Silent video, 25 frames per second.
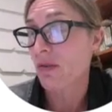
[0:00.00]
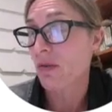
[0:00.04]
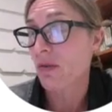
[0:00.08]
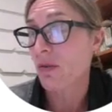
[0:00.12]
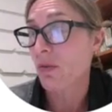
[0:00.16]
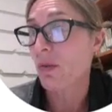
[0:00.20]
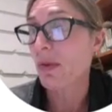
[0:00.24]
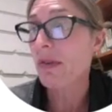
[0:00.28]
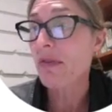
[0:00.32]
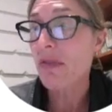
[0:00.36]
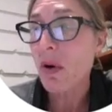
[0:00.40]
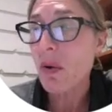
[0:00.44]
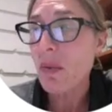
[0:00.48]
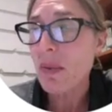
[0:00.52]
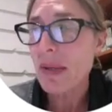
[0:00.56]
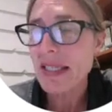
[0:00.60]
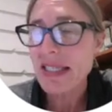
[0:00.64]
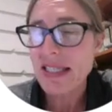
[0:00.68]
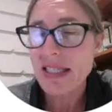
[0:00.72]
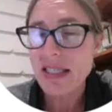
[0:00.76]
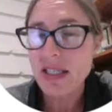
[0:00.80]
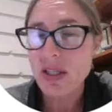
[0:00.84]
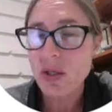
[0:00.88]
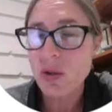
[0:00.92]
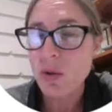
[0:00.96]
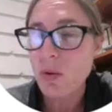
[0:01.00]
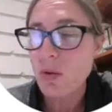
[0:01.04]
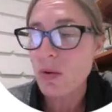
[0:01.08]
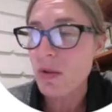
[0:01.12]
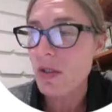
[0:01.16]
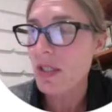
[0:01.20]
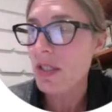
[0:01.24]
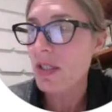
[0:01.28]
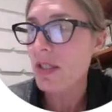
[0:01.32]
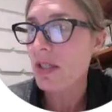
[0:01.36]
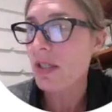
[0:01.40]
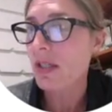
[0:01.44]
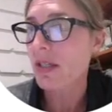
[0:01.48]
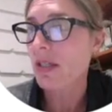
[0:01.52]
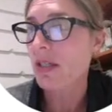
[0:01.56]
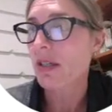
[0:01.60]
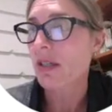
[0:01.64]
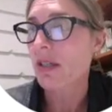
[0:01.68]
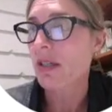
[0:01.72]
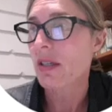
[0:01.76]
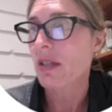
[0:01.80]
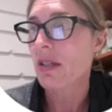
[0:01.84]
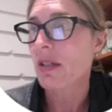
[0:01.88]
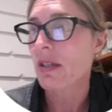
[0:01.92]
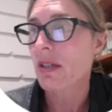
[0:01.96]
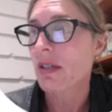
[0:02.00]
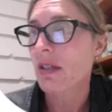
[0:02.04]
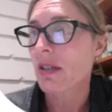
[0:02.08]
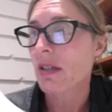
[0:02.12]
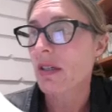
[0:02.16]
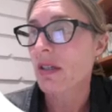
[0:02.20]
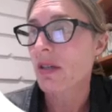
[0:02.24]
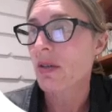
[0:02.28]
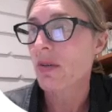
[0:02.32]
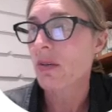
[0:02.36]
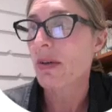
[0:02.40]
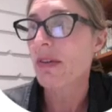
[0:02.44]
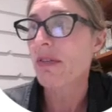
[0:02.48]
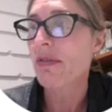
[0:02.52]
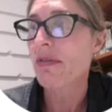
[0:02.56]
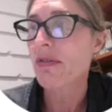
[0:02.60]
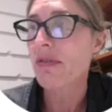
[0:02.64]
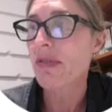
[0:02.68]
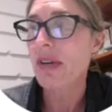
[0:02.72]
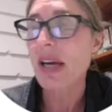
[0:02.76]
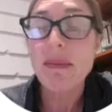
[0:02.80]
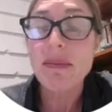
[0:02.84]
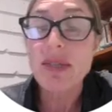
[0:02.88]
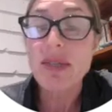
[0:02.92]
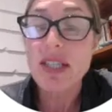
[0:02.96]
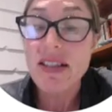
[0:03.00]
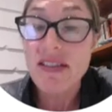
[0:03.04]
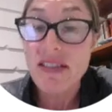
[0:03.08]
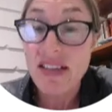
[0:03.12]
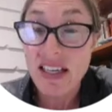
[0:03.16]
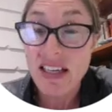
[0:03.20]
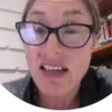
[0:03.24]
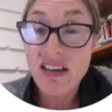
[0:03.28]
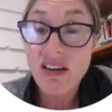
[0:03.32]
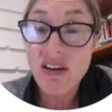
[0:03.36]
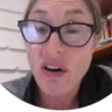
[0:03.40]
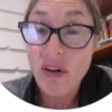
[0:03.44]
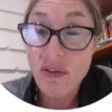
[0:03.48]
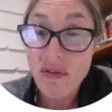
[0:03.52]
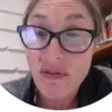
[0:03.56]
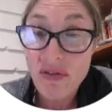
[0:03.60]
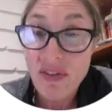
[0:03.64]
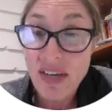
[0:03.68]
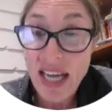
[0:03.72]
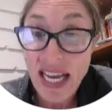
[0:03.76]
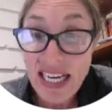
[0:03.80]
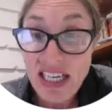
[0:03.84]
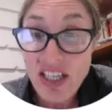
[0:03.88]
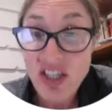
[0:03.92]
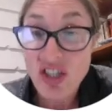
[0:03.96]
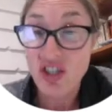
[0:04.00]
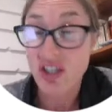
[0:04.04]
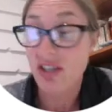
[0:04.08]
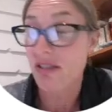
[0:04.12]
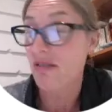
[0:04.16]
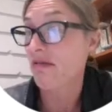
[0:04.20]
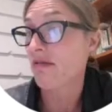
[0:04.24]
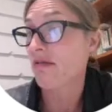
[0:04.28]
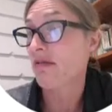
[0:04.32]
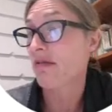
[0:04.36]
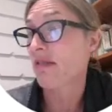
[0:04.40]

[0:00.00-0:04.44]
We've always thought, we've come to think of nature